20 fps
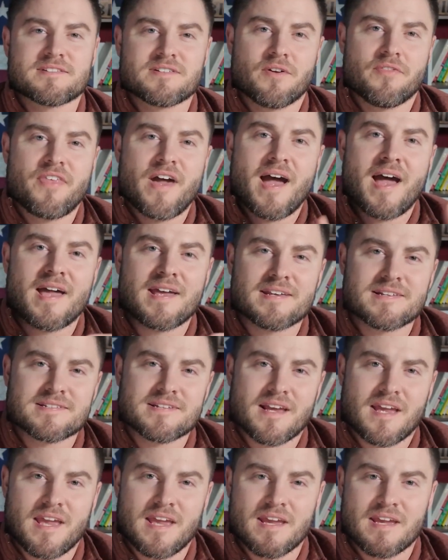So that
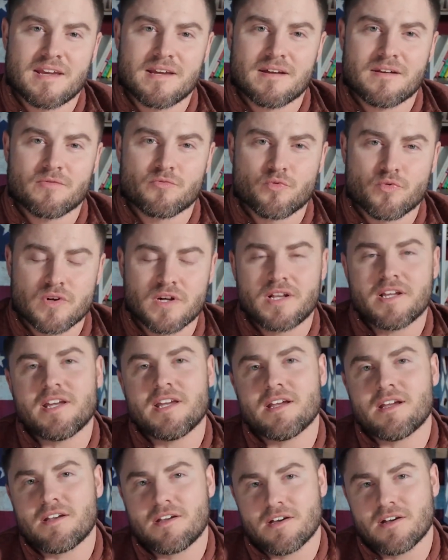is a
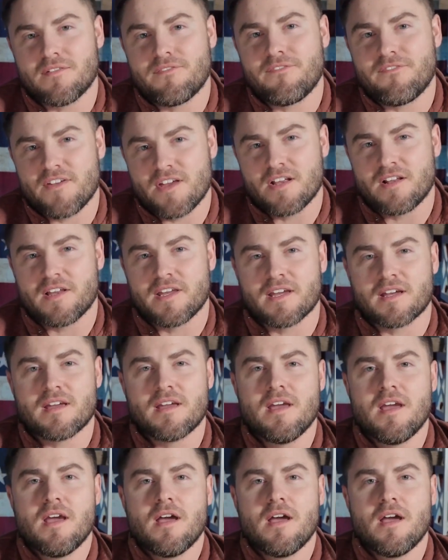really good feeling